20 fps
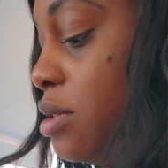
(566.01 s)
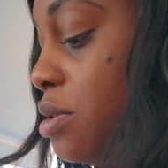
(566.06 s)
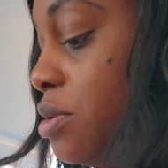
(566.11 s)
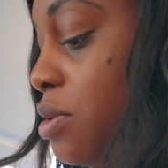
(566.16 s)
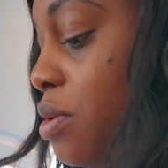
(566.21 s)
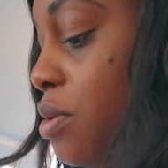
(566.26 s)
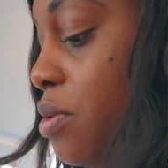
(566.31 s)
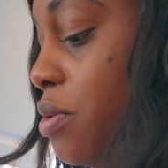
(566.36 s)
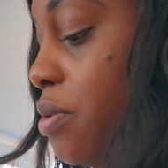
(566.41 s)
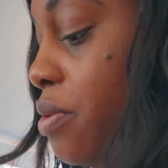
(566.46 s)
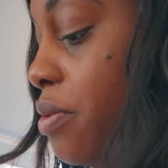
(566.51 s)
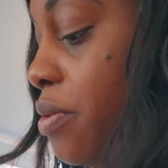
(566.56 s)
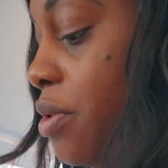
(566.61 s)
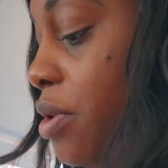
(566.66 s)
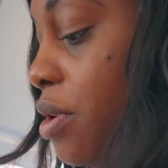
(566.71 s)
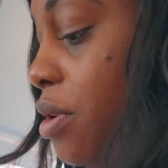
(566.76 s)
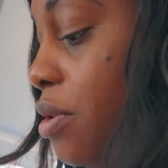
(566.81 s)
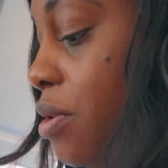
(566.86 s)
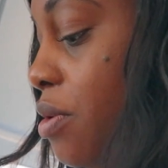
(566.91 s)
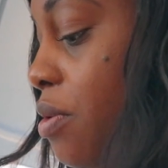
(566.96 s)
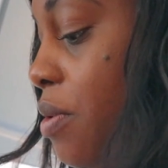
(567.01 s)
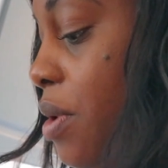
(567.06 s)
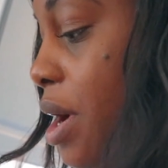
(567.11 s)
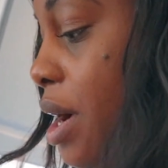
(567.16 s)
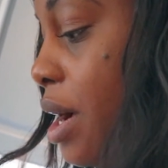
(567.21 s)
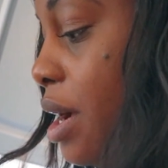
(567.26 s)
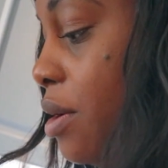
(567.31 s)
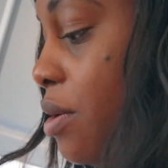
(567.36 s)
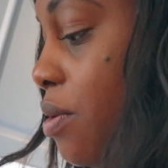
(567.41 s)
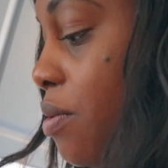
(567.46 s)
So you know
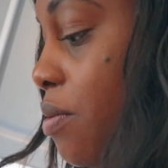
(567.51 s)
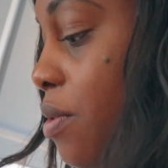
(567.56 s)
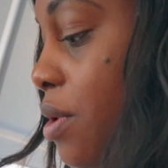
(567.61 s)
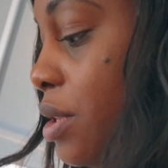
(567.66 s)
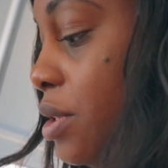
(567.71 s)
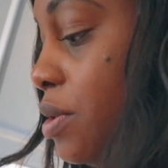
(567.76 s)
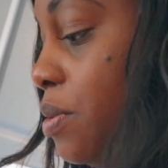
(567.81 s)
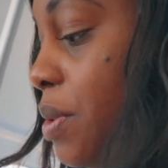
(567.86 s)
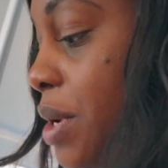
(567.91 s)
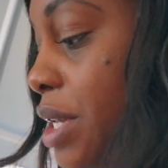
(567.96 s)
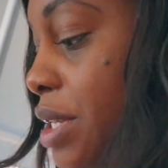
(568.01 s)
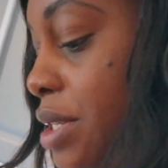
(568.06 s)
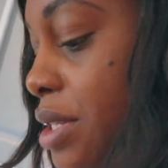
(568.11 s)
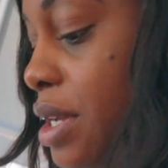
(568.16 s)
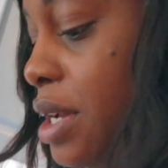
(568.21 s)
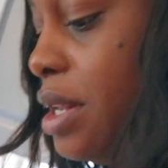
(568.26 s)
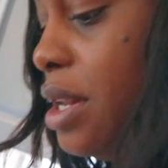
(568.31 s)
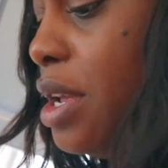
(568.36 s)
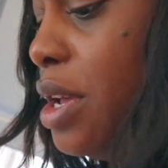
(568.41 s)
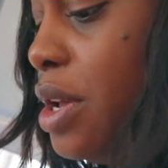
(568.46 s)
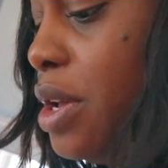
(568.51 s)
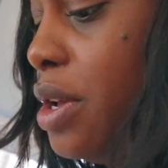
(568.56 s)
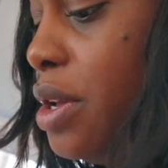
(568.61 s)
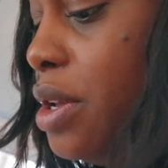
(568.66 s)
what, I don't want to waste it.